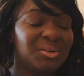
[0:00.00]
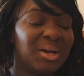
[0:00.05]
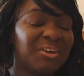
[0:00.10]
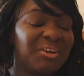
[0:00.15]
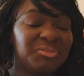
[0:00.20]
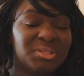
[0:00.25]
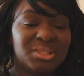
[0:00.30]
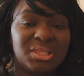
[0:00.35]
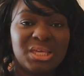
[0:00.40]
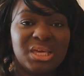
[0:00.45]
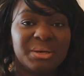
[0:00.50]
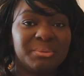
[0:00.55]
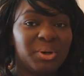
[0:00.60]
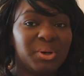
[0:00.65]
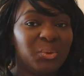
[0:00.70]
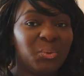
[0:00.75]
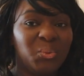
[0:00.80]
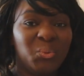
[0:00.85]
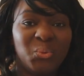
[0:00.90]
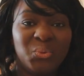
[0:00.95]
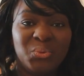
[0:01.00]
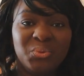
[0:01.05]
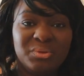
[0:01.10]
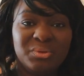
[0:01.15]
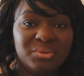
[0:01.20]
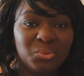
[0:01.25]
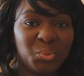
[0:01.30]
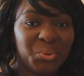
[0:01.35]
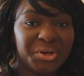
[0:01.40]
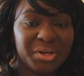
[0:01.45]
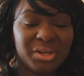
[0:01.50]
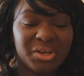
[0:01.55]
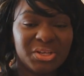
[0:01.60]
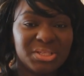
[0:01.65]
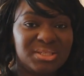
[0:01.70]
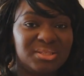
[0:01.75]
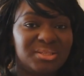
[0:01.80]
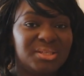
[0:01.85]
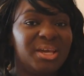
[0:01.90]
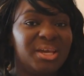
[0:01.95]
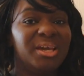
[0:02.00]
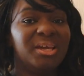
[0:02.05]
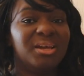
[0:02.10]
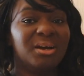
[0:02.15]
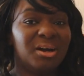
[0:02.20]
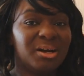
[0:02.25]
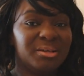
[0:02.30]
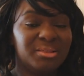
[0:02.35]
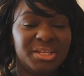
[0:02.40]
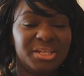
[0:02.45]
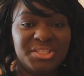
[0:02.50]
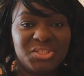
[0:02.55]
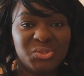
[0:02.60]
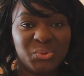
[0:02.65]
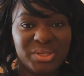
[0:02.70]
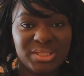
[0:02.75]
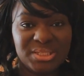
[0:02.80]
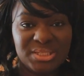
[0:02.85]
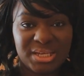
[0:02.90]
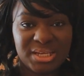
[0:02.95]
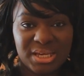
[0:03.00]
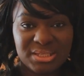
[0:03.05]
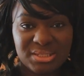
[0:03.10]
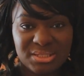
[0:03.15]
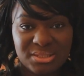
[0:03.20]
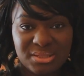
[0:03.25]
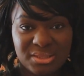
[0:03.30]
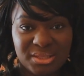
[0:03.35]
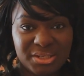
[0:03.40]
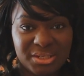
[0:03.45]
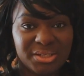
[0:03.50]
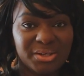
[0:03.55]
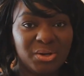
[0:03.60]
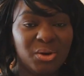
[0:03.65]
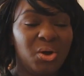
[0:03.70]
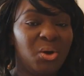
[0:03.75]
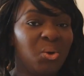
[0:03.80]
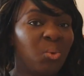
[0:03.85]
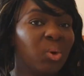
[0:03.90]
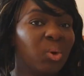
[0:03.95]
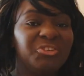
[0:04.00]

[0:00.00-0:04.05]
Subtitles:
You have to think about where are you gonna stay? Are they doing tests there?